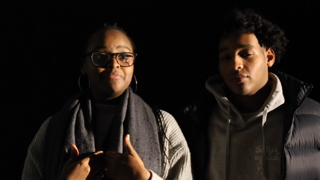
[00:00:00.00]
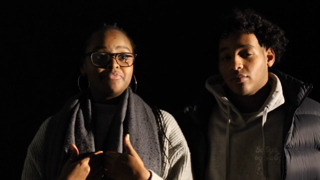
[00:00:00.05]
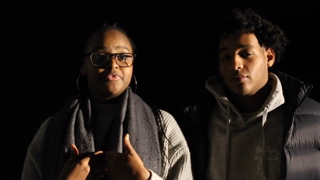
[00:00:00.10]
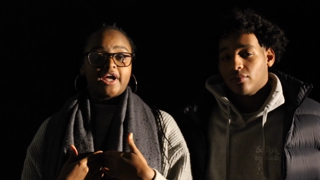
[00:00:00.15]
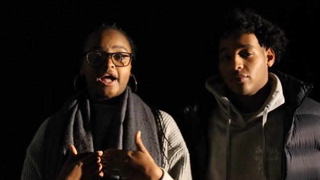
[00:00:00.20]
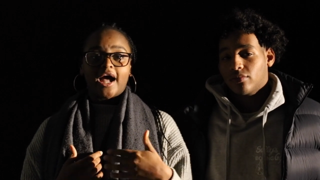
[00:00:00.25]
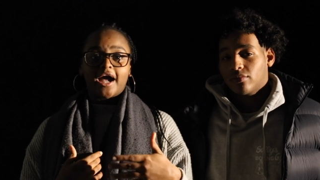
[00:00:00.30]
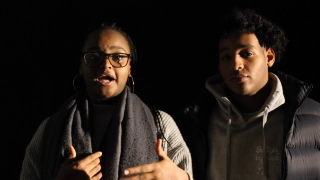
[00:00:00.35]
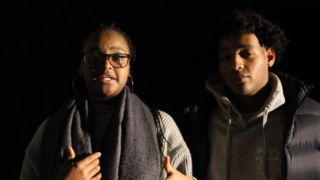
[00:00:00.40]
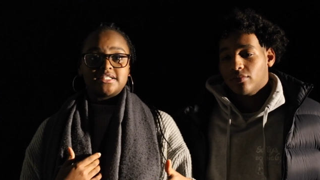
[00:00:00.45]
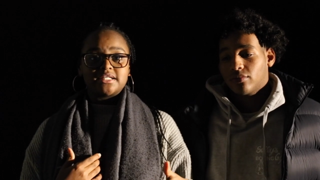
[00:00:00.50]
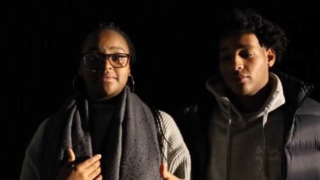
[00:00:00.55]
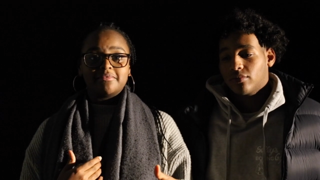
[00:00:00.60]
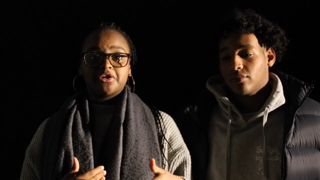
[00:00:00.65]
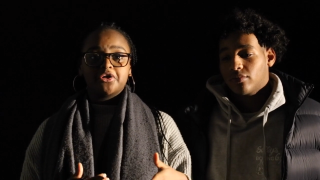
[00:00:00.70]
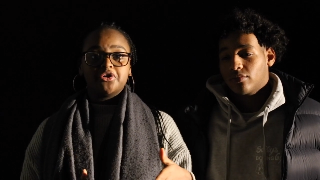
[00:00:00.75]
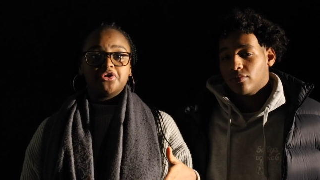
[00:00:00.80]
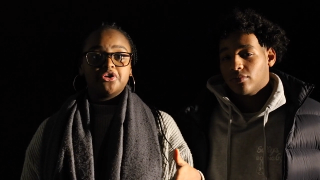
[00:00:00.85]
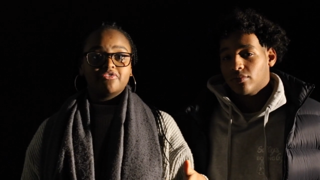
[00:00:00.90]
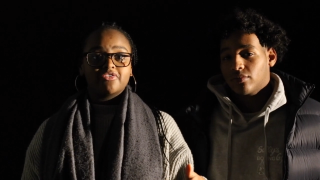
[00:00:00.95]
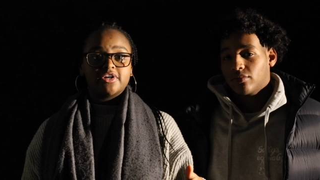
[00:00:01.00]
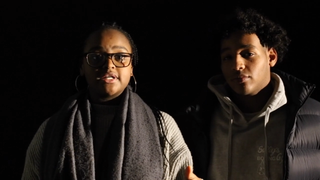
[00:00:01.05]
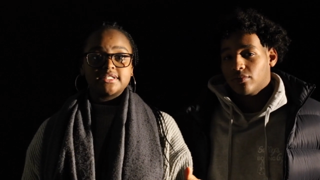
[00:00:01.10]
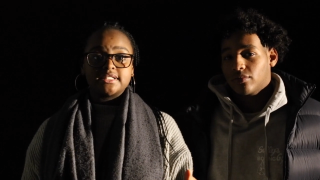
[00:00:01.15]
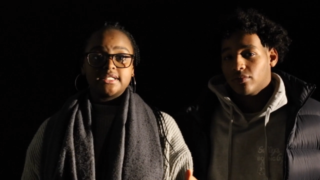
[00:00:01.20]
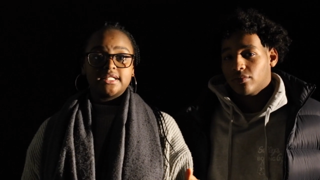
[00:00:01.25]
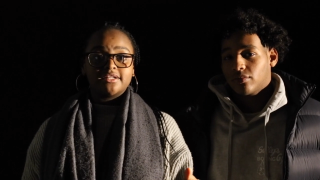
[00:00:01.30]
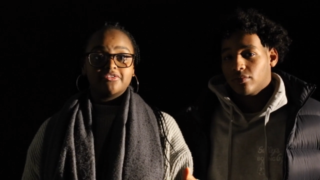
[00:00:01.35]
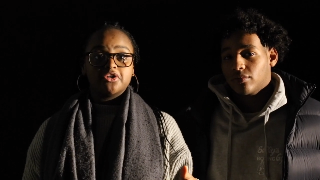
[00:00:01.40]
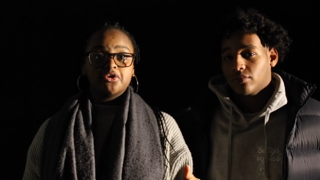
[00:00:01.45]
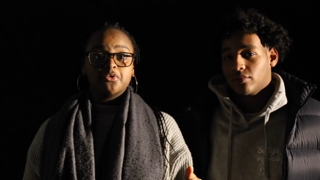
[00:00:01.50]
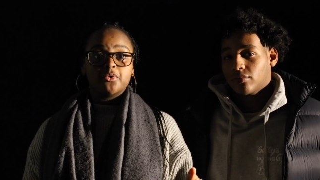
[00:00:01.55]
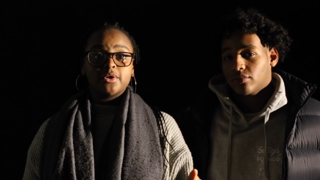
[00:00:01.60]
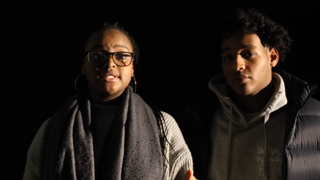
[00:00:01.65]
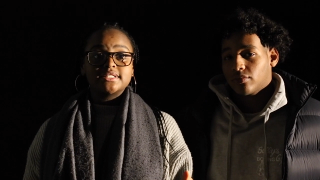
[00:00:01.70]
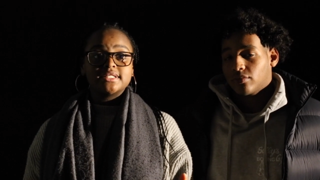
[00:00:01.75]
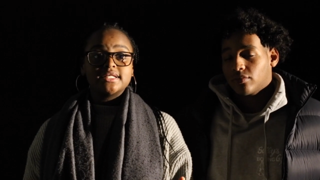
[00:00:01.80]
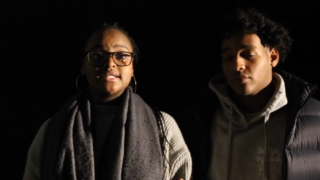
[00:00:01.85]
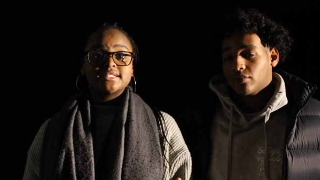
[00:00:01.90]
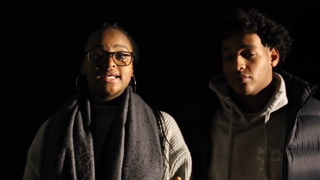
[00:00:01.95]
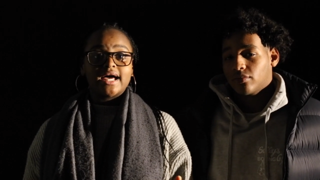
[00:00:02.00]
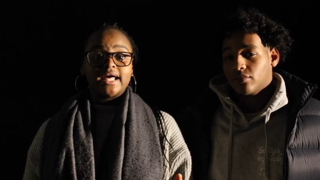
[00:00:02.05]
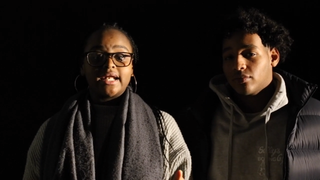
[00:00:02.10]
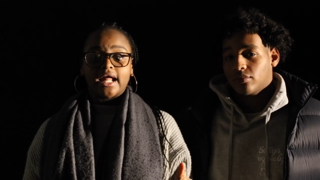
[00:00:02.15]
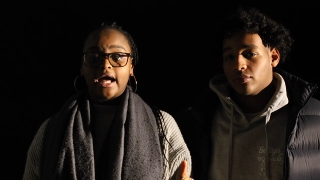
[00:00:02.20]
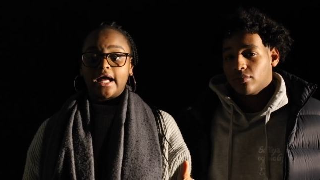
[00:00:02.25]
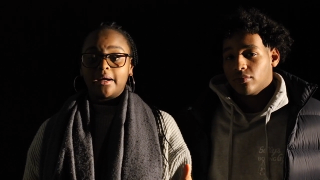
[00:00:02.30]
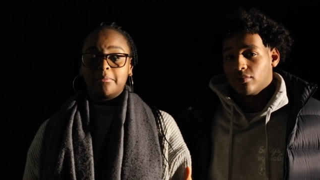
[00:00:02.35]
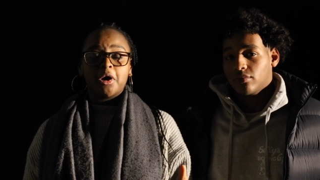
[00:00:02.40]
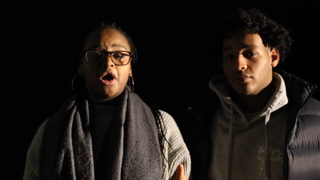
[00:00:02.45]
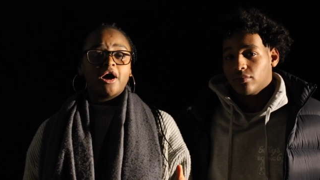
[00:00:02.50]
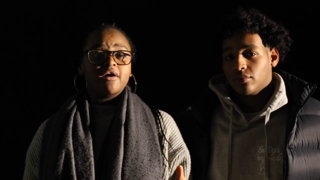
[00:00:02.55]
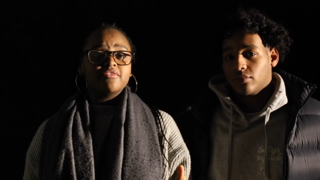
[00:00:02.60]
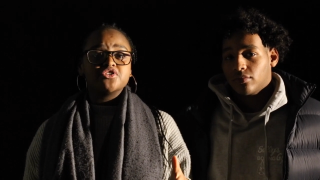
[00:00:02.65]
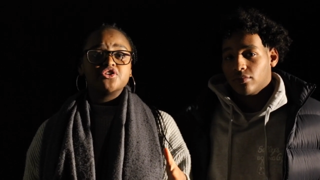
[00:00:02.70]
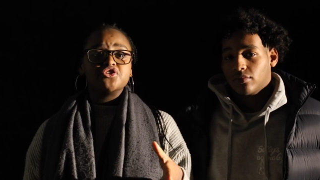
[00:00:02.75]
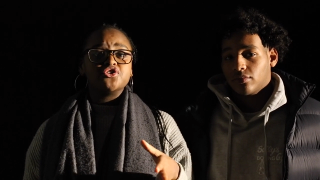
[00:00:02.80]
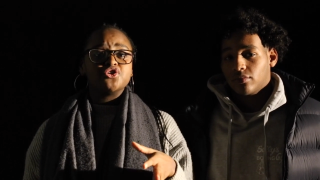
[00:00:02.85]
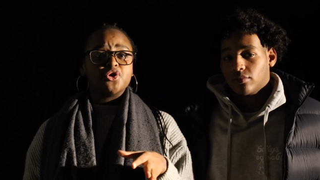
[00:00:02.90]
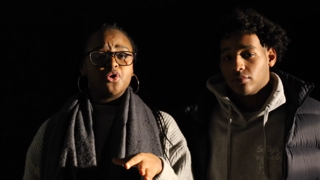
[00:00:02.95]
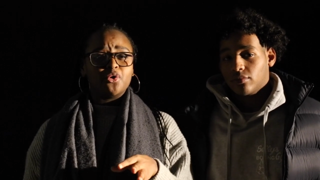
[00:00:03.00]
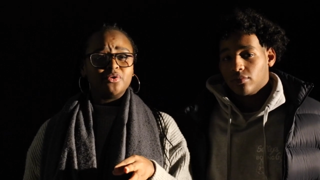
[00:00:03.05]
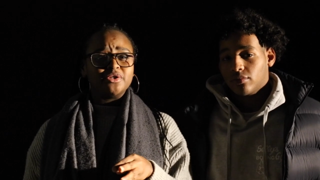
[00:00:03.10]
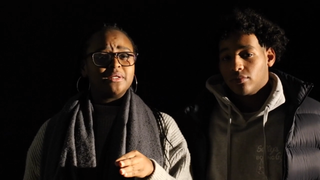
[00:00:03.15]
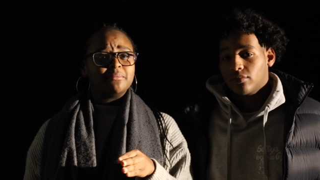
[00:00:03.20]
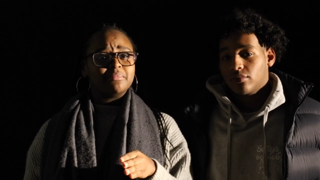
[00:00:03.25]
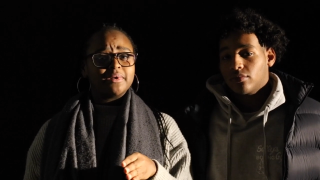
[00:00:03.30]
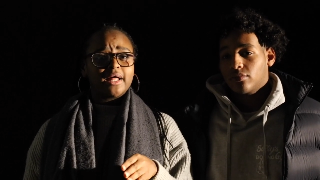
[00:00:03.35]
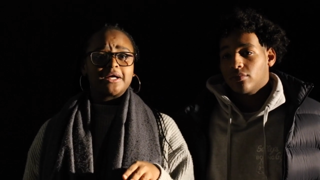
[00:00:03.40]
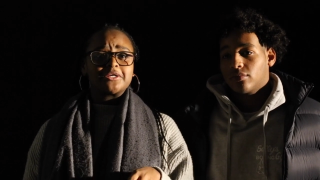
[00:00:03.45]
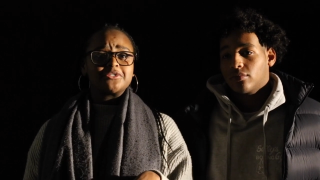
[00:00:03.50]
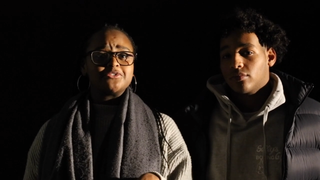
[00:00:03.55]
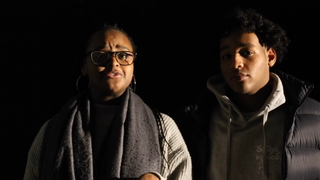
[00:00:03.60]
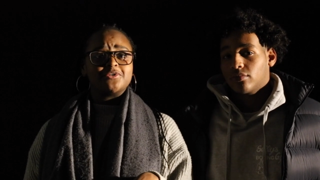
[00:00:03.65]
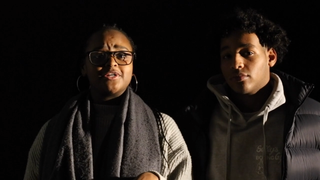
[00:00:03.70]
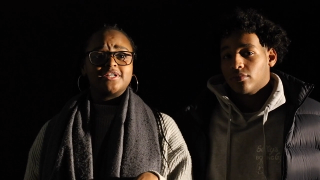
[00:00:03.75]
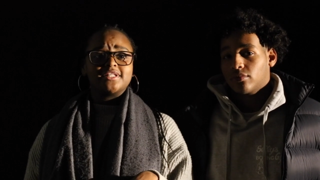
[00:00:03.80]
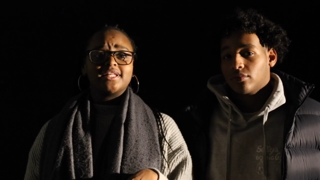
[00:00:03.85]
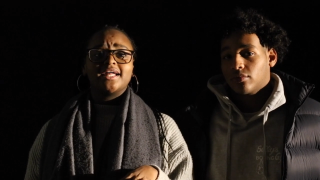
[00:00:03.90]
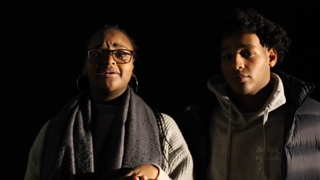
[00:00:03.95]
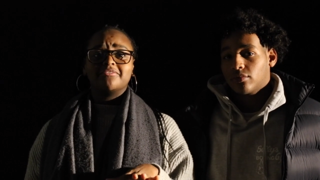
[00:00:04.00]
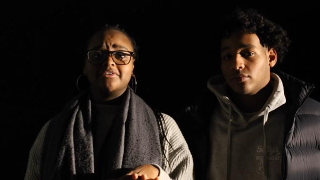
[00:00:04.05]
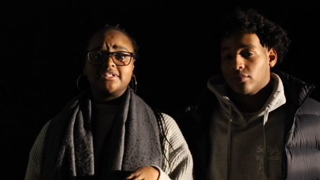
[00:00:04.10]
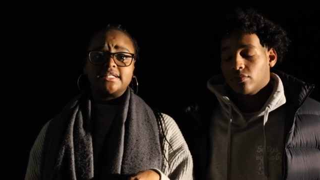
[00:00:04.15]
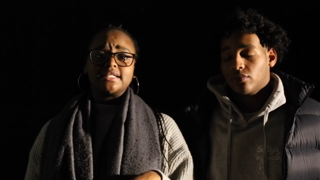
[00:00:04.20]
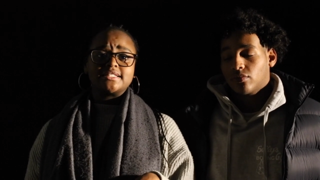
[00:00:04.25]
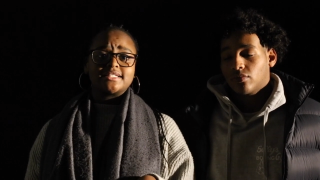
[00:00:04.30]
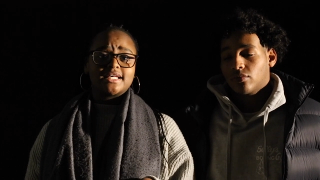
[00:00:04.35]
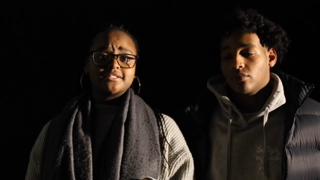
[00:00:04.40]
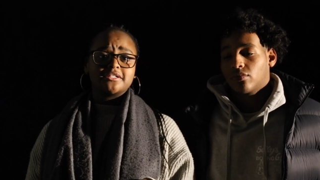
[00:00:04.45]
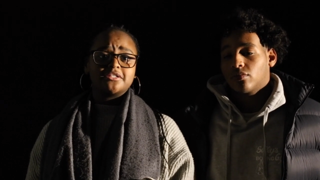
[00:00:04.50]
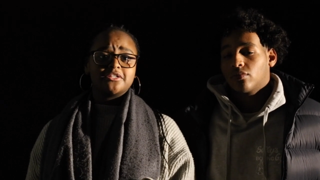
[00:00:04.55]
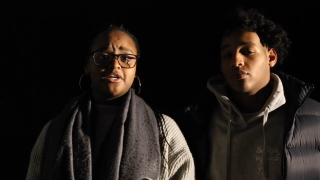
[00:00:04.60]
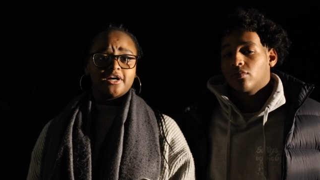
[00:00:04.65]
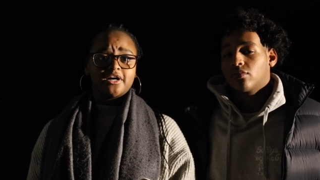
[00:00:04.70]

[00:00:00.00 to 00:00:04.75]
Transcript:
Speaker 1: the academic or university level courses, and I'm often the only black student that really says